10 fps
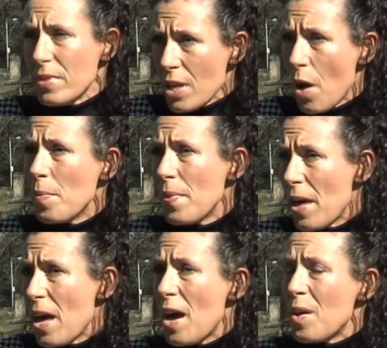So
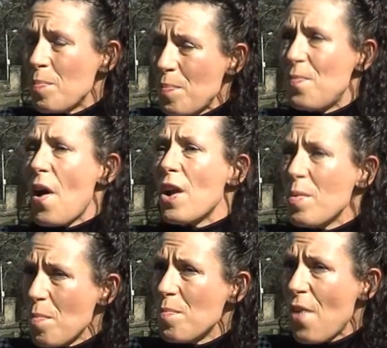I'm
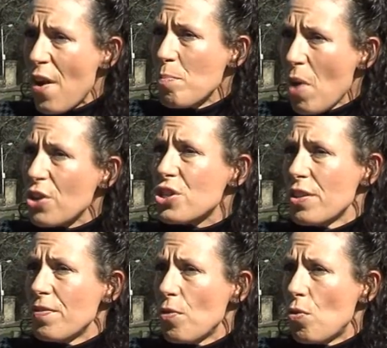very, very much
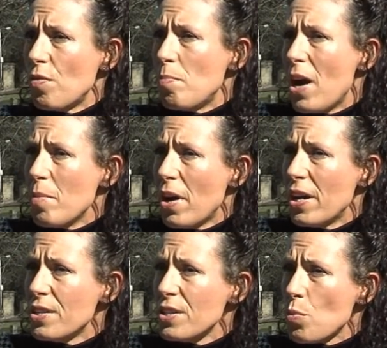at the fore of my
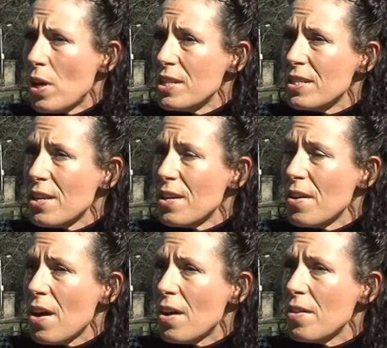mind, as well as
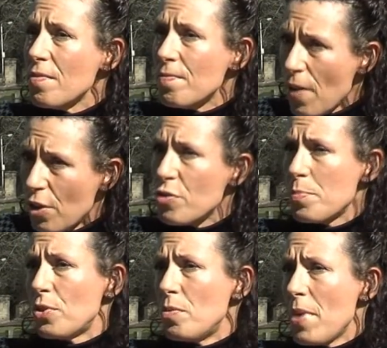the
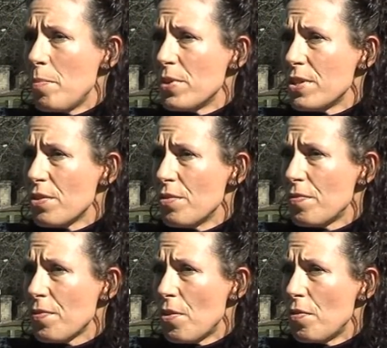vulnerable members
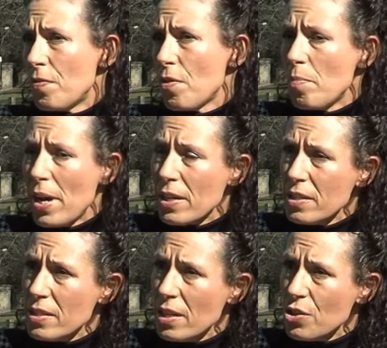of my
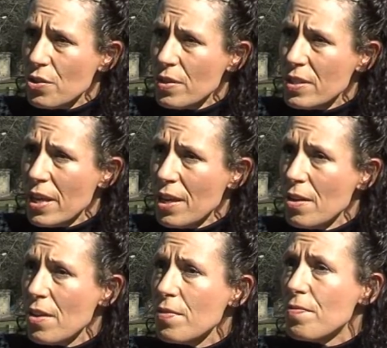
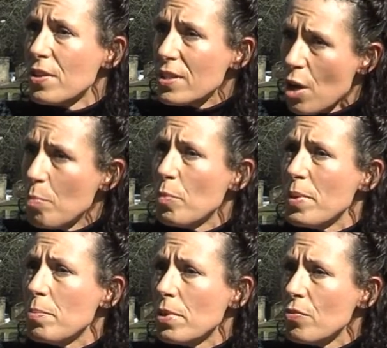constituency. For example,
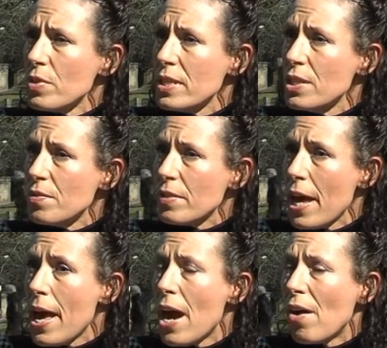people in receipt of
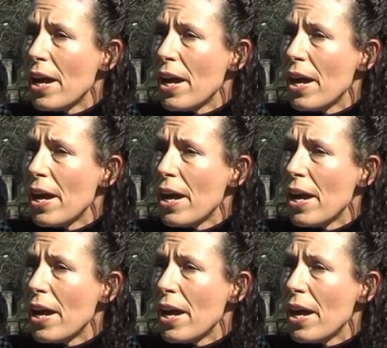care.